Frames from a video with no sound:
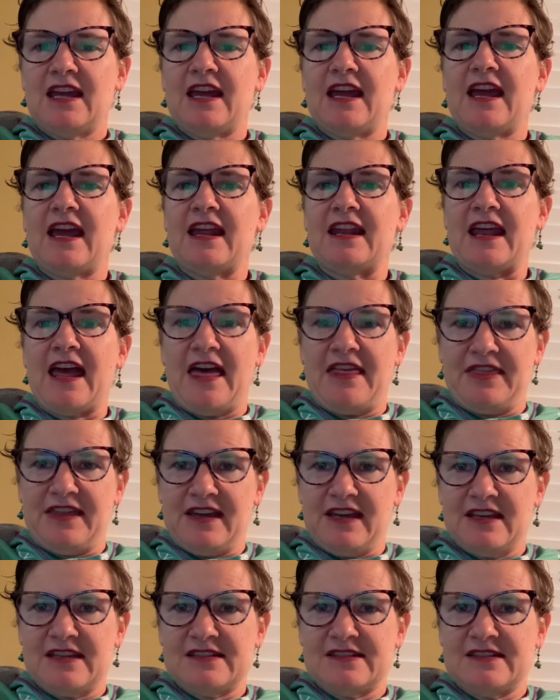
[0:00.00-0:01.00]
and
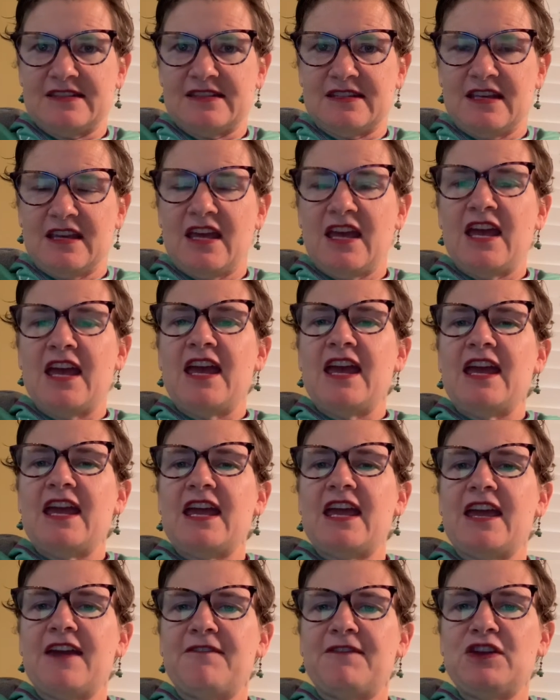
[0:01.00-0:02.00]
ethics.
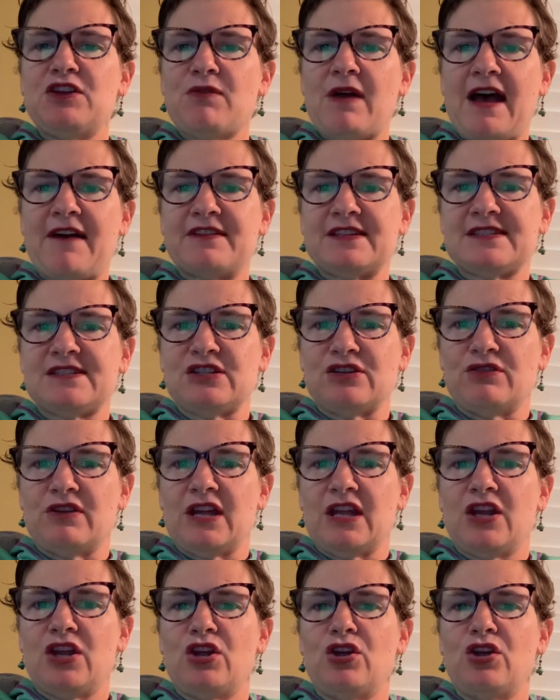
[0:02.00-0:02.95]
If you have a student